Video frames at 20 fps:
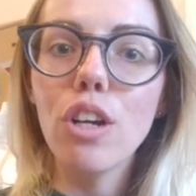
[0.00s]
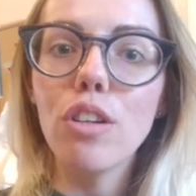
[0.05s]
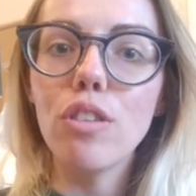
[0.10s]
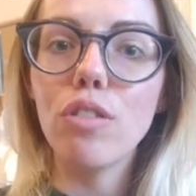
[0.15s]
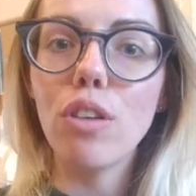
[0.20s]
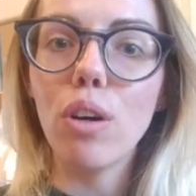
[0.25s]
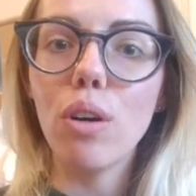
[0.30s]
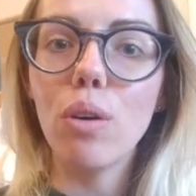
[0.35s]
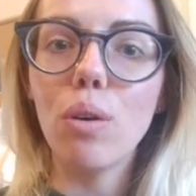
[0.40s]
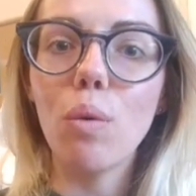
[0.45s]

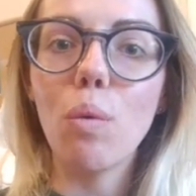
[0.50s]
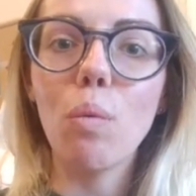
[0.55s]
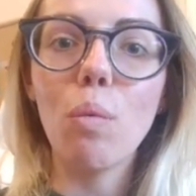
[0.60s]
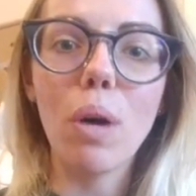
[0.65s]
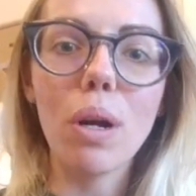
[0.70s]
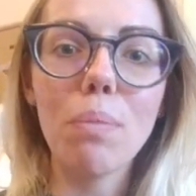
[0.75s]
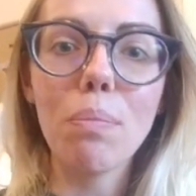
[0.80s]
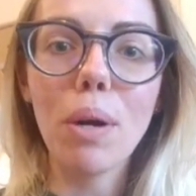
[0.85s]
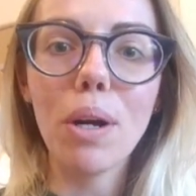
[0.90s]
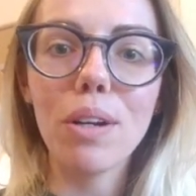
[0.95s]
So
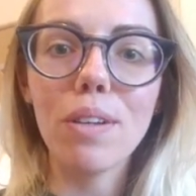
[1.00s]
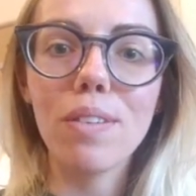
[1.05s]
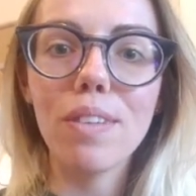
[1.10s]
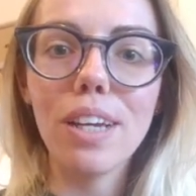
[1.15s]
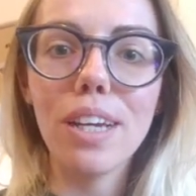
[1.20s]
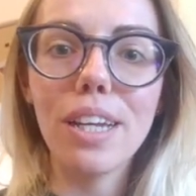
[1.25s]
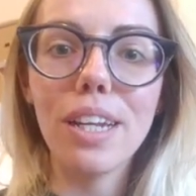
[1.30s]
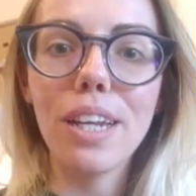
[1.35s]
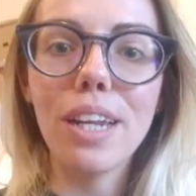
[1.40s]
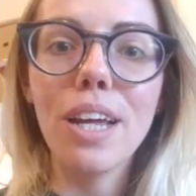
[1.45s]
one
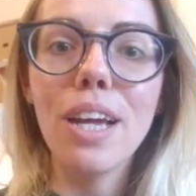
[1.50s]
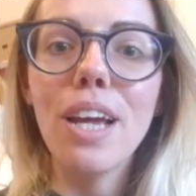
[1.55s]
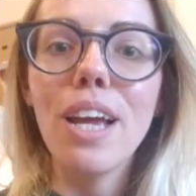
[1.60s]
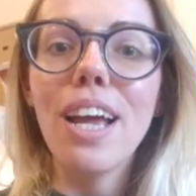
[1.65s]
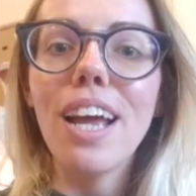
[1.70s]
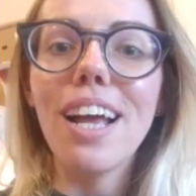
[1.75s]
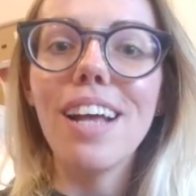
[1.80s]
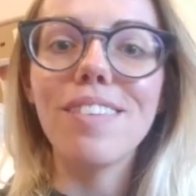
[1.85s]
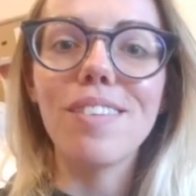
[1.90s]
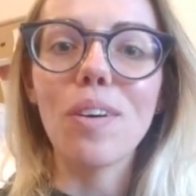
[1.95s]
person
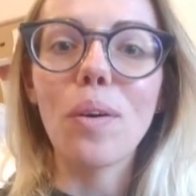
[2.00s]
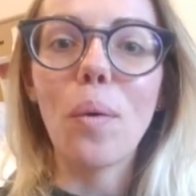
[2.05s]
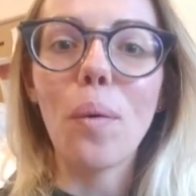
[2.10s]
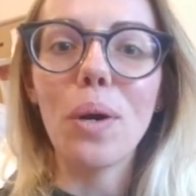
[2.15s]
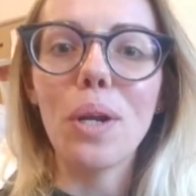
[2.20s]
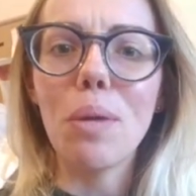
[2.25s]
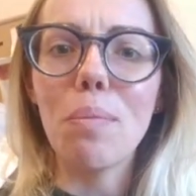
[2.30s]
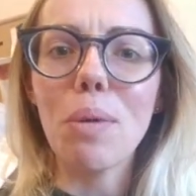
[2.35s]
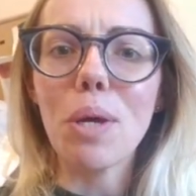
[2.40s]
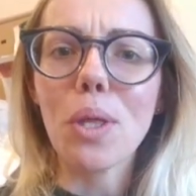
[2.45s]
isn't
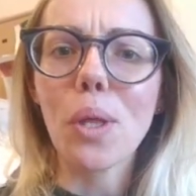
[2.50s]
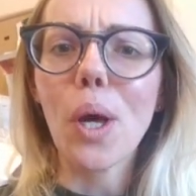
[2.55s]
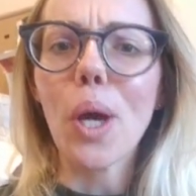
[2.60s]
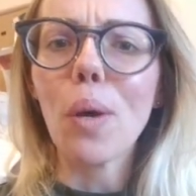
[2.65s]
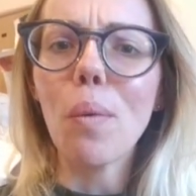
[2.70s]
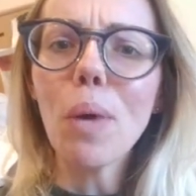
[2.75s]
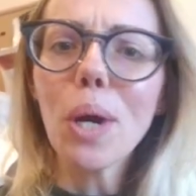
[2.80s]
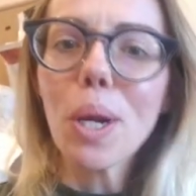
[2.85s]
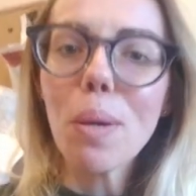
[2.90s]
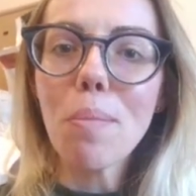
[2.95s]
going to be
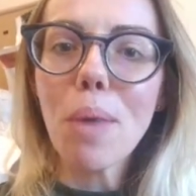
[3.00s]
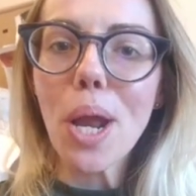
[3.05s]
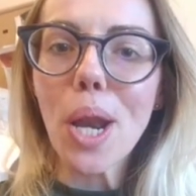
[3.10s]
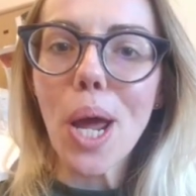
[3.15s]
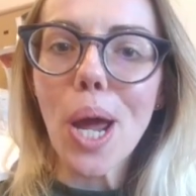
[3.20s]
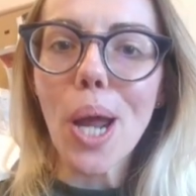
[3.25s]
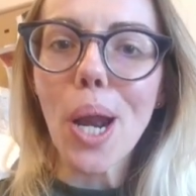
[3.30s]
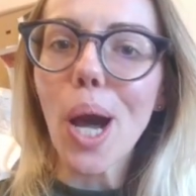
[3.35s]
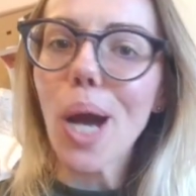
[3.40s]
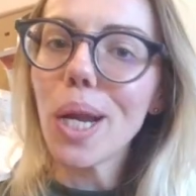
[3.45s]
like, wait a minute,
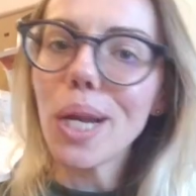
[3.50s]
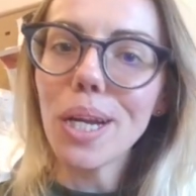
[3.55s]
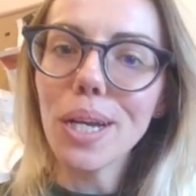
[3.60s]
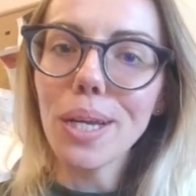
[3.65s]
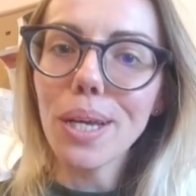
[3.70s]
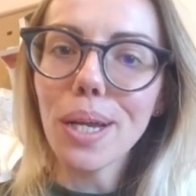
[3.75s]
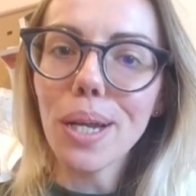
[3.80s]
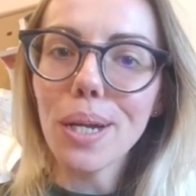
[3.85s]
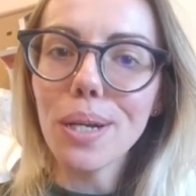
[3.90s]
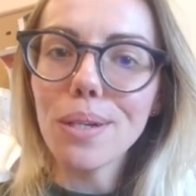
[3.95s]
I
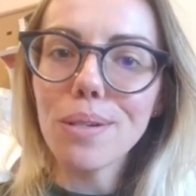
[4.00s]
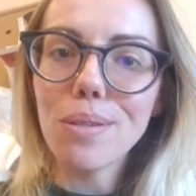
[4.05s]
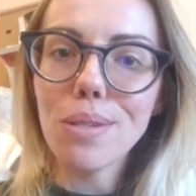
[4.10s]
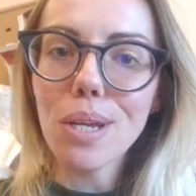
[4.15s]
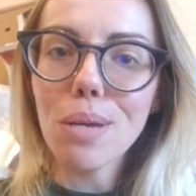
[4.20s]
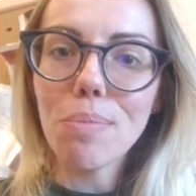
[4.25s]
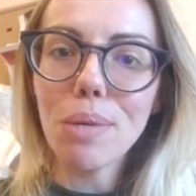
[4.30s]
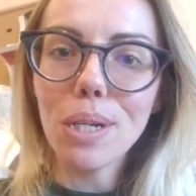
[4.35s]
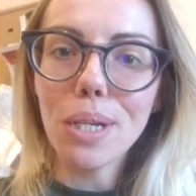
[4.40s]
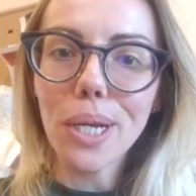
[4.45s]
didn't get any
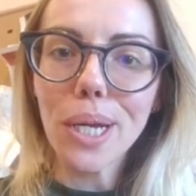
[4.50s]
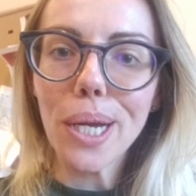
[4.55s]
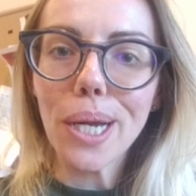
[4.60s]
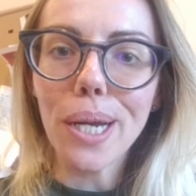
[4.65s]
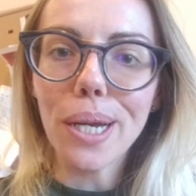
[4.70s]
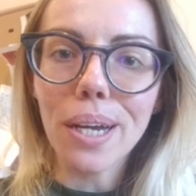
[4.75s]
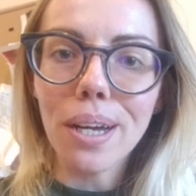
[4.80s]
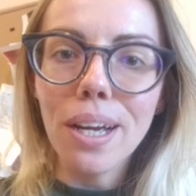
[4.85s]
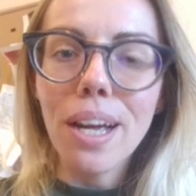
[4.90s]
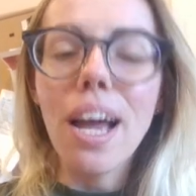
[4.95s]

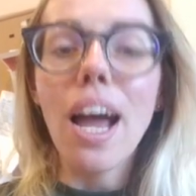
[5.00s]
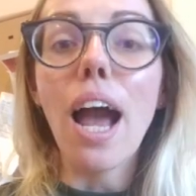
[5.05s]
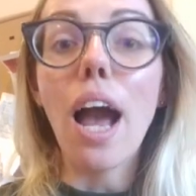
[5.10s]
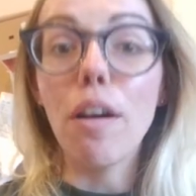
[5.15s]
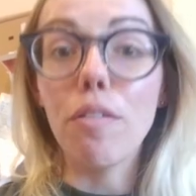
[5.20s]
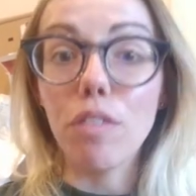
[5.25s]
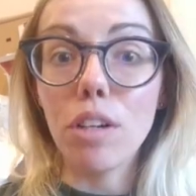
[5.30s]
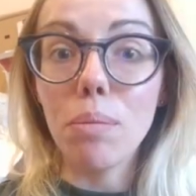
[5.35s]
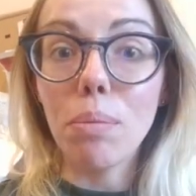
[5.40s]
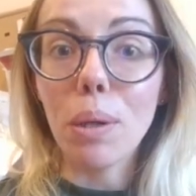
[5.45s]
CBD.
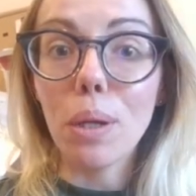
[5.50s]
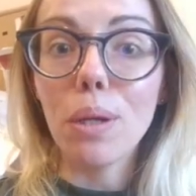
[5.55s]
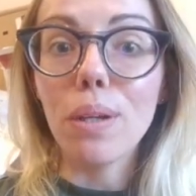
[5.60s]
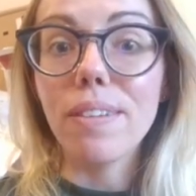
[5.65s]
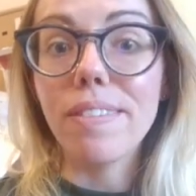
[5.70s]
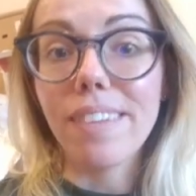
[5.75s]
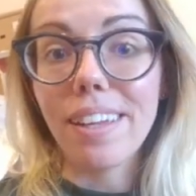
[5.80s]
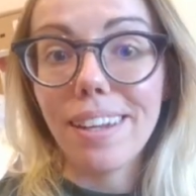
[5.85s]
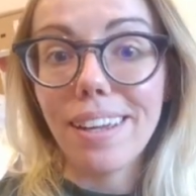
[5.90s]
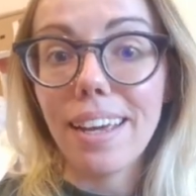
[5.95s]
Everybody
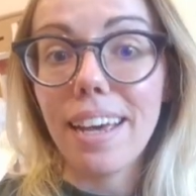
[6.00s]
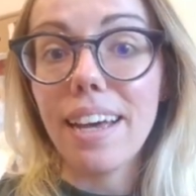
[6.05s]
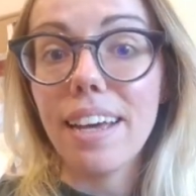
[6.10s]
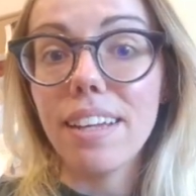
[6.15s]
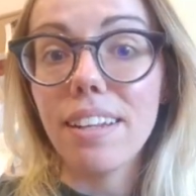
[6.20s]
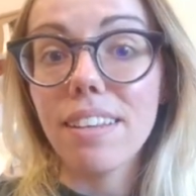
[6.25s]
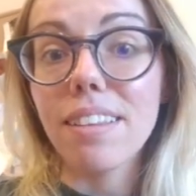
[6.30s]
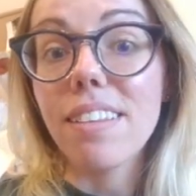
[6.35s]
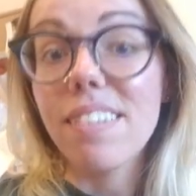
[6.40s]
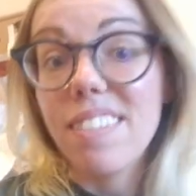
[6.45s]
is gonna
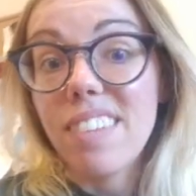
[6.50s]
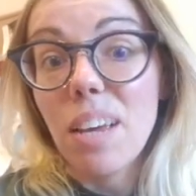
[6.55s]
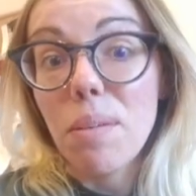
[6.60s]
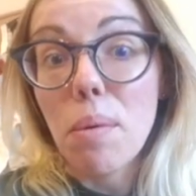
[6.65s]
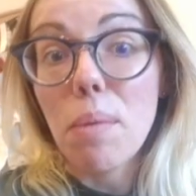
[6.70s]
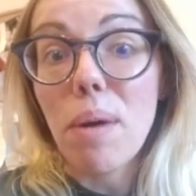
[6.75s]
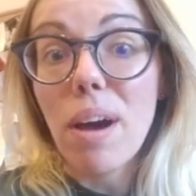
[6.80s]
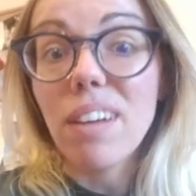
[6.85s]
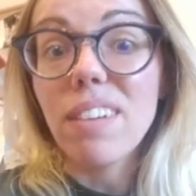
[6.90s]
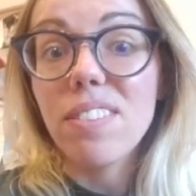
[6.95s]
get the
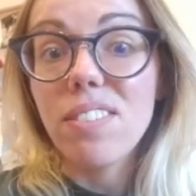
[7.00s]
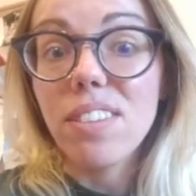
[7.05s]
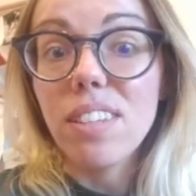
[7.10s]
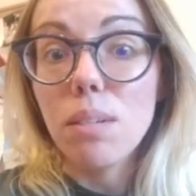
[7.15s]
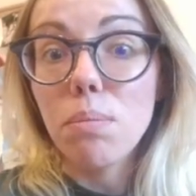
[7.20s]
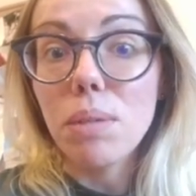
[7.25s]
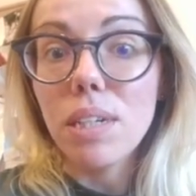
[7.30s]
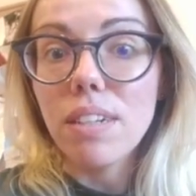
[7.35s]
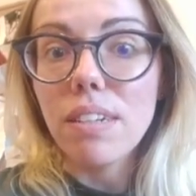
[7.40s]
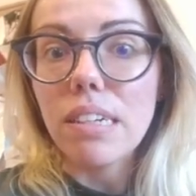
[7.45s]
same amount of
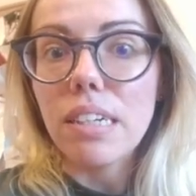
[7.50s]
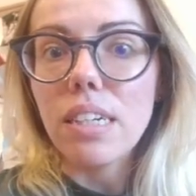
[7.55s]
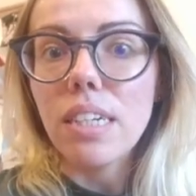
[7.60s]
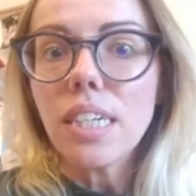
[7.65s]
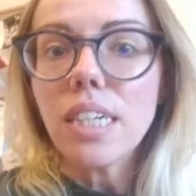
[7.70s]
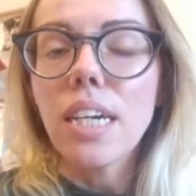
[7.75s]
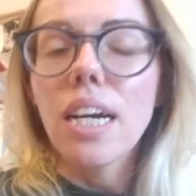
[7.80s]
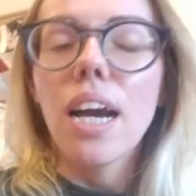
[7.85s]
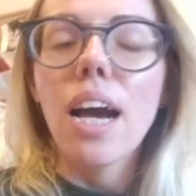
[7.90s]
CBD.